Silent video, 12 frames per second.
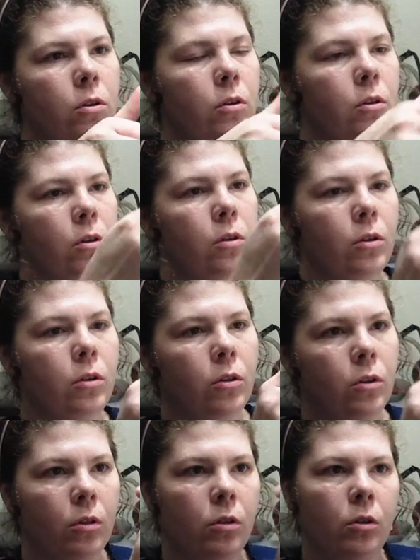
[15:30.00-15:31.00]

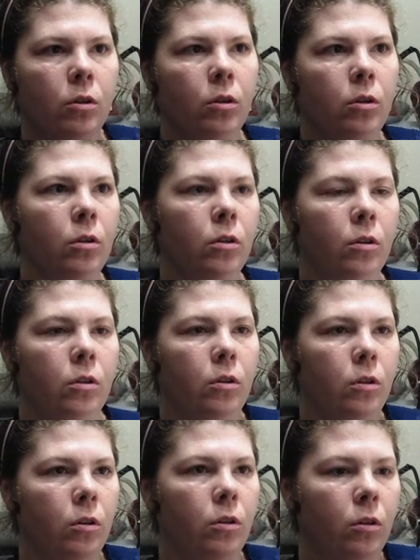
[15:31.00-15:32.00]

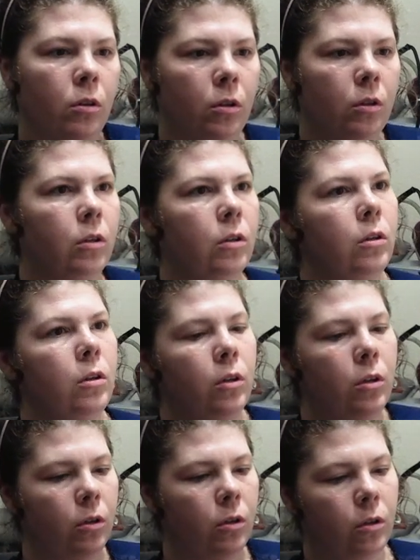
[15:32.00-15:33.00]

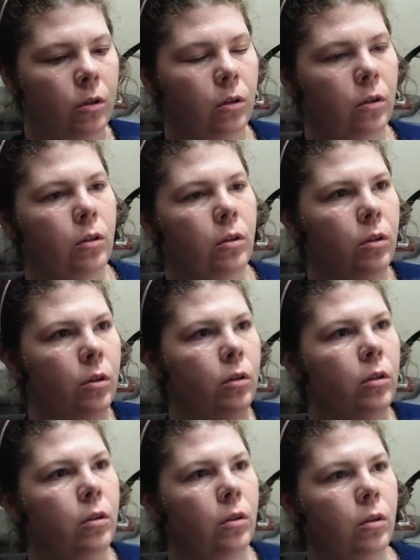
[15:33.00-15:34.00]

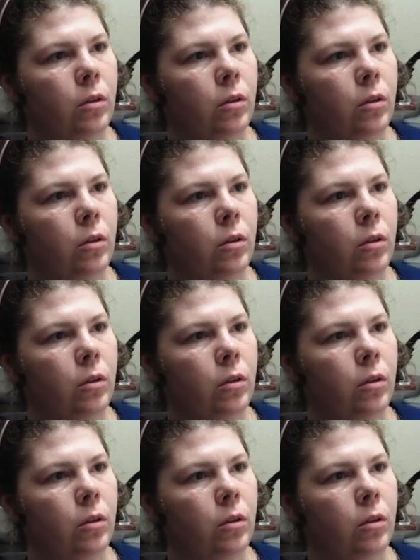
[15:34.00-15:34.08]
[no speech]